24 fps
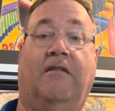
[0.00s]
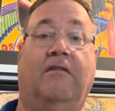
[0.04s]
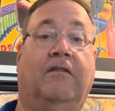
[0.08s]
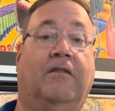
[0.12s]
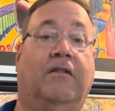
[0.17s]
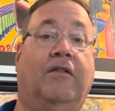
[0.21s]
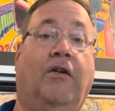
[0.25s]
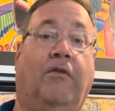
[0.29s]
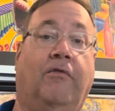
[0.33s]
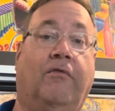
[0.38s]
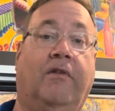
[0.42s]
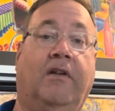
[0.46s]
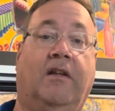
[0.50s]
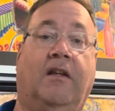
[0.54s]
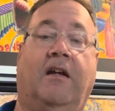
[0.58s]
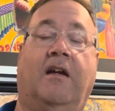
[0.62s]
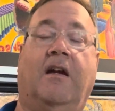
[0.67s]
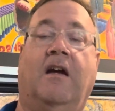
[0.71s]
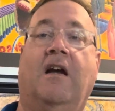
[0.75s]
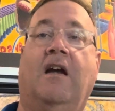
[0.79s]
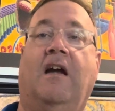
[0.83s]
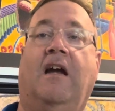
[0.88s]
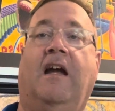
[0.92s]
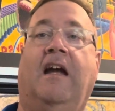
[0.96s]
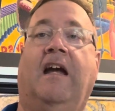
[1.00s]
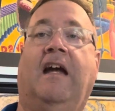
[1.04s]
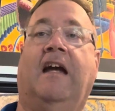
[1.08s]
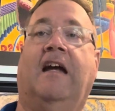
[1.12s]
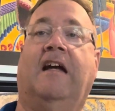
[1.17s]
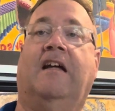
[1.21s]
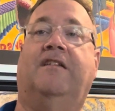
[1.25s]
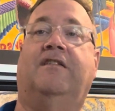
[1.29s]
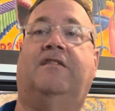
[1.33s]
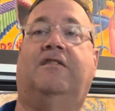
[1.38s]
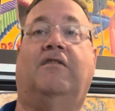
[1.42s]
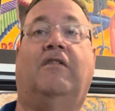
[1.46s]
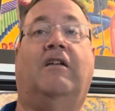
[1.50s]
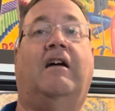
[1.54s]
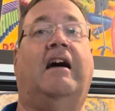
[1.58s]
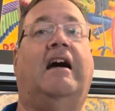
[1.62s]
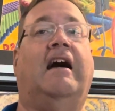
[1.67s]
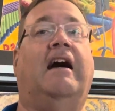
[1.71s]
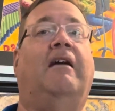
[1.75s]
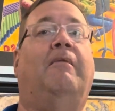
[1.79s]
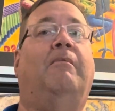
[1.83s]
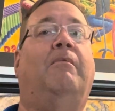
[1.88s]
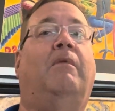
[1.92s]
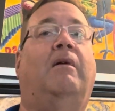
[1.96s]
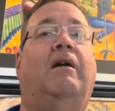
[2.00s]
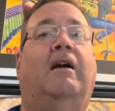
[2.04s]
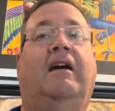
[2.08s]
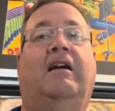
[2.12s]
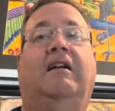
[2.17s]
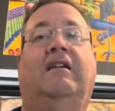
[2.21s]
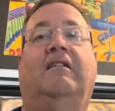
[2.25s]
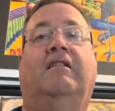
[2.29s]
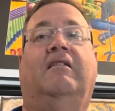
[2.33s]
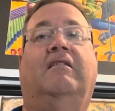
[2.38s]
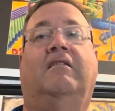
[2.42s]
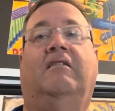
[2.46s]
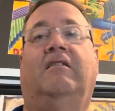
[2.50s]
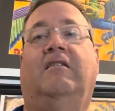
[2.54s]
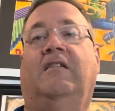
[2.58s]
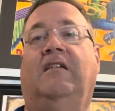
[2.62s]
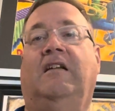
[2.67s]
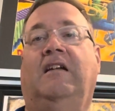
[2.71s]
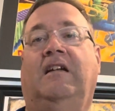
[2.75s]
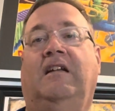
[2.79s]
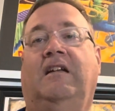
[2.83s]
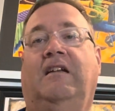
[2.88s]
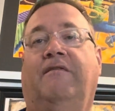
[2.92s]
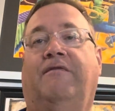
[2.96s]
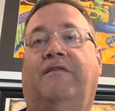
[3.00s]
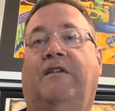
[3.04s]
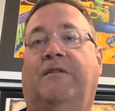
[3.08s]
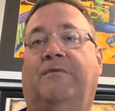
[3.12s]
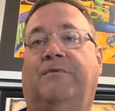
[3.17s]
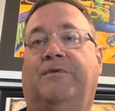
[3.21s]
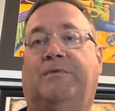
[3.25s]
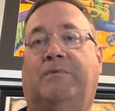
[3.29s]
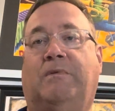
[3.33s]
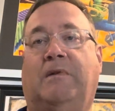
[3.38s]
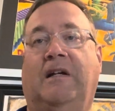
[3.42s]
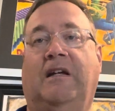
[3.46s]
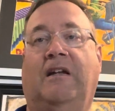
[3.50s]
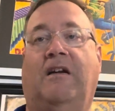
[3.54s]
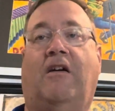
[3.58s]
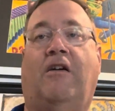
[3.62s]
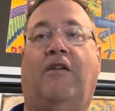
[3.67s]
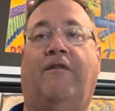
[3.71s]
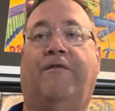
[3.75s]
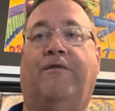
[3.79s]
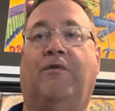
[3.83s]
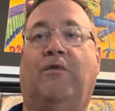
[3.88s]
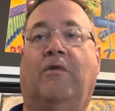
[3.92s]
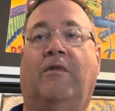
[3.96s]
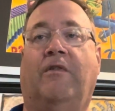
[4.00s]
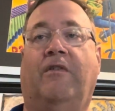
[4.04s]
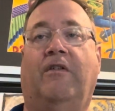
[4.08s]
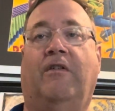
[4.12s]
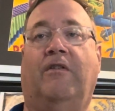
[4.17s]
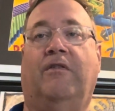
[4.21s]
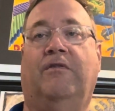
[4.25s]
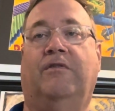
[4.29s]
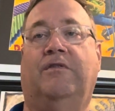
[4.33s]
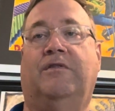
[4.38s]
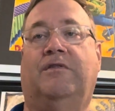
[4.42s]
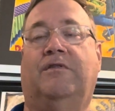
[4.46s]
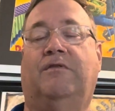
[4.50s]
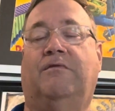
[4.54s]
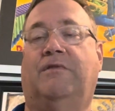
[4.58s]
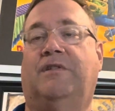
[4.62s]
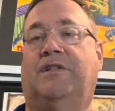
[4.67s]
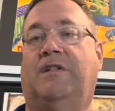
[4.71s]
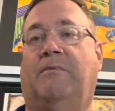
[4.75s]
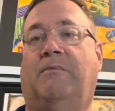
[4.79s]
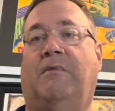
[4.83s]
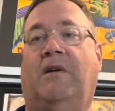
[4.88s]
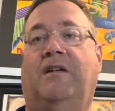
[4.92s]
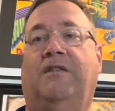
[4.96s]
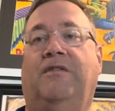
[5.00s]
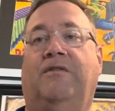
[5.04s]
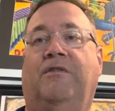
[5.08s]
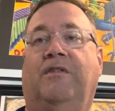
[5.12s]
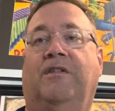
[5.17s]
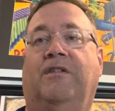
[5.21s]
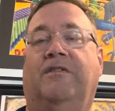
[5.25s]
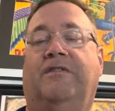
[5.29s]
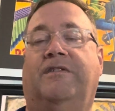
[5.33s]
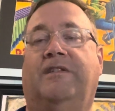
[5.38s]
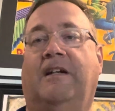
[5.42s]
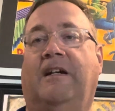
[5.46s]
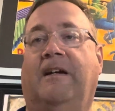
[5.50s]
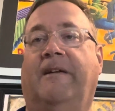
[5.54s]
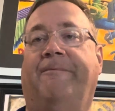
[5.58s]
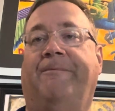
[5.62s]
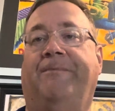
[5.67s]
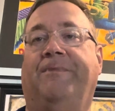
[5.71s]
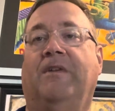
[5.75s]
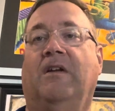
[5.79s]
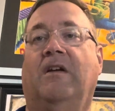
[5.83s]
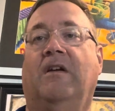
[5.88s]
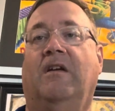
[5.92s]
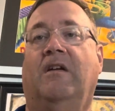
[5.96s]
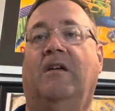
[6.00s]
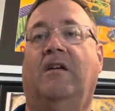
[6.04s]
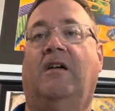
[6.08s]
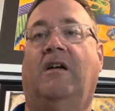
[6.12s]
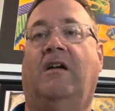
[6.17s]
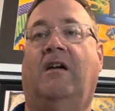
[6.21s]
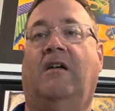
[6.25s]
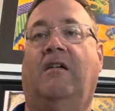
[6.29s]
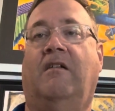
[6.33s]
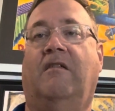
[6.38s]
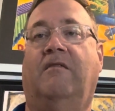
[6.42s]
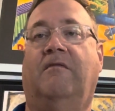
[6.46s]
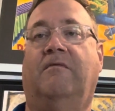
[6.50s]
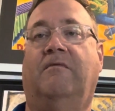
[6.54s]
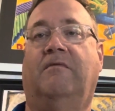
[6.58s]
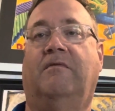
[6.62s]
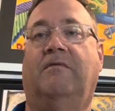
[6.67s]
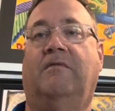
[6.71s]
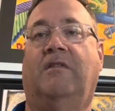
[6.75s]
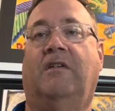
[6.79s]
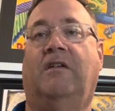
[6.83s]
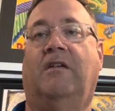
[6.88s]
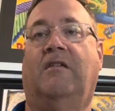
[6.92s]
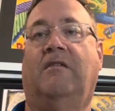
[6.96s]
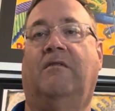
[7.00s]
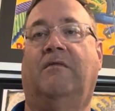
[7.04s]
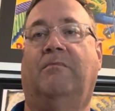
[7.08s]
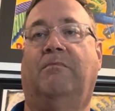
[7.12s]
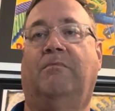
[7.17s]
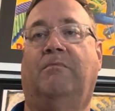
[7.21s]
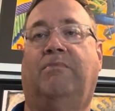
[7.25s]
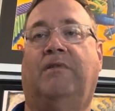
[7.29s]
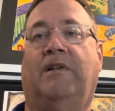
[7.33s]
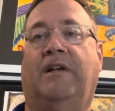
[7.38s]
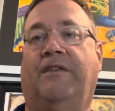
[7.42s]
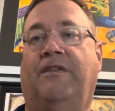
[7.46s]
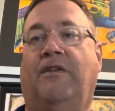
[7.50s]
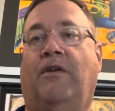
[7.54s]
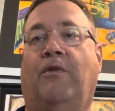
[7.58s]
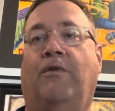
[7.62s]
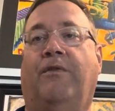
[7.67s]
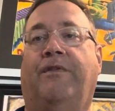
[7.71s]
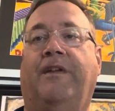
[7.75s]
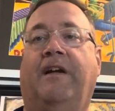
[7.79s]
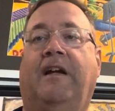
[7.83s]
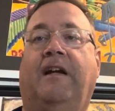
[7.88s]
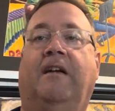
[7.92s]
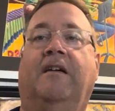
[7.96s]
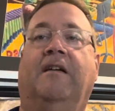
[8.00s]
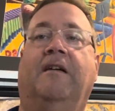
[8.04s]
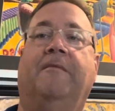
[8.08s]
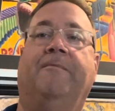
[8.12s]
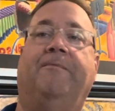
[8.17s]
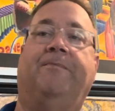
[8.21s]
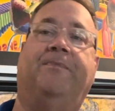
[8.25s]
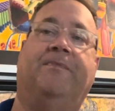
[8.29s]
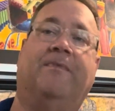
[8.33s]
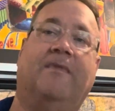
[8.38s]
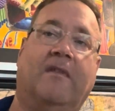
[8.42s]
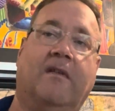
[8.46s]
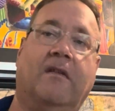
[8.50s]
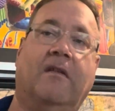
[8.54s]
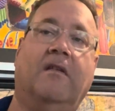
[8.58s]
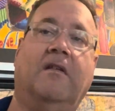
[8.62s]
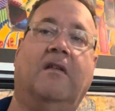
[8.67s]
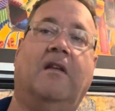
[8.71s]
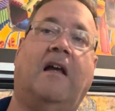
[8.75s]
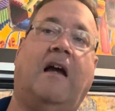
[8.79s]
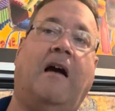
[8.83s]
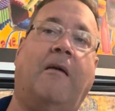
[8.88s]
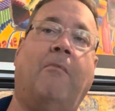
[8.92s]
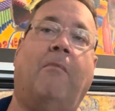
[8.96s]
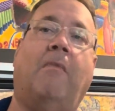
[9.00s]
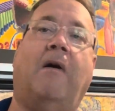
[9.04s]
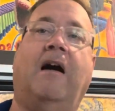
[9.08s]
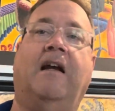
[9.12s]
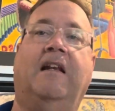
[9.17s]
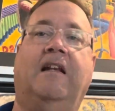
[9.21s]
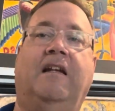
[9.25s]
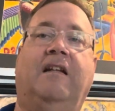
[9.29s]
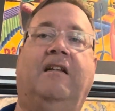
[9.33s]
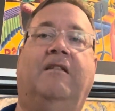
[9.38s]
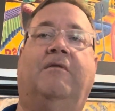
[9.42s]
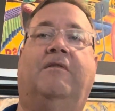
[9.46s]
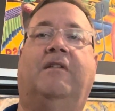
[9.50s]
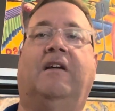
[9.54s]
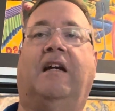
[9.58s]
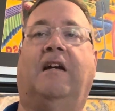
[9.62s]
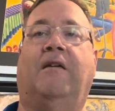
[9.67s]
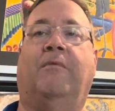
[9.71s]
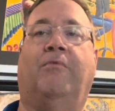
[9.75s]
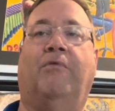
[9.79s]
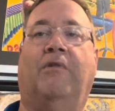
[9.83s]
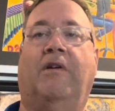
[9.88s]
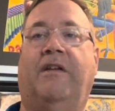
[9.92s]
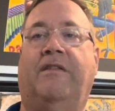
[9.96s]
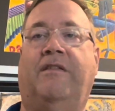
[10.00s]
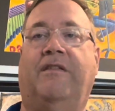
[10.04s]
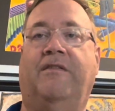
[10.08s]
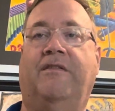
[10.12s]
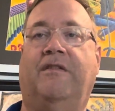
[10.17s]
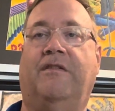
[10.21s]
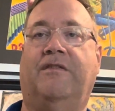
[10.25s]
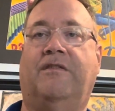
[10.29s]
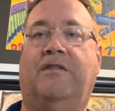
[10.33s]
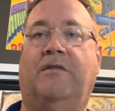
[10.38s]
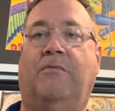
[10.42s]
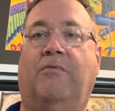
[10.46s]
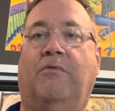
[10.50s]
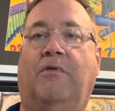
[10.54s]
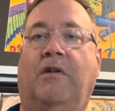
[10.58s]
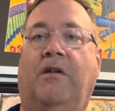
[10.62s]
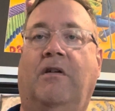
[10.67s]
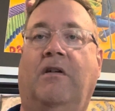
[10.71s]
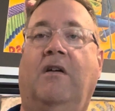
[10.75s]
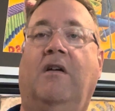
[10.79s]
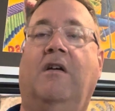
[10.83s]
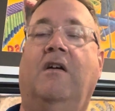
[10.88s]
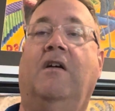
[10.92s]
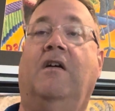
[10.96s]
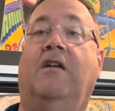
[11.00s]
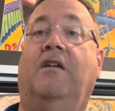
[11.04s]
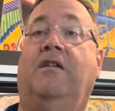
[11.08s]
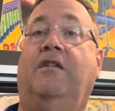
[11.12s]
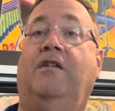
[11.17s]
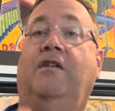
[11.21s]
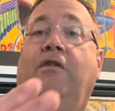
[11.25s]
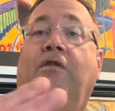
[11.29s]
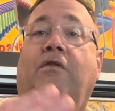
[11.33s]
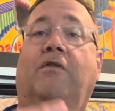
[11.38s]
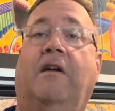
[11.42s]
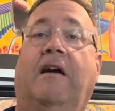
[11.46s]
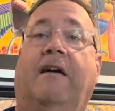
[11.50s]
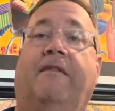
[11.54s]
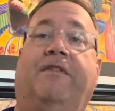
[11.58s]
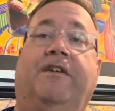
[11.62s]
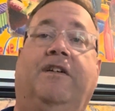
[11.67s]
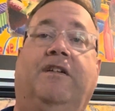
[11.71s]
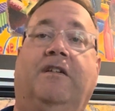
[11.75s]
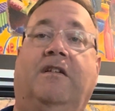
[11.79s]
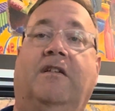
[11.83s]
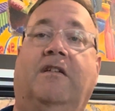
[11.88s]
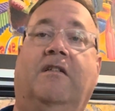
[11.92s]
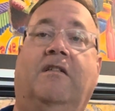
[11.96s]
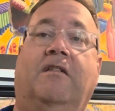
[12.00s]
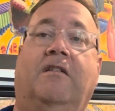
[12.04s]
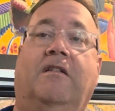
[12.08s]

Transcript: No, really. And so I might need, if I'm playing all four of those, which I might do here in a second, uh, playing the whole thing, I might need to take a breath in there somewhere. You having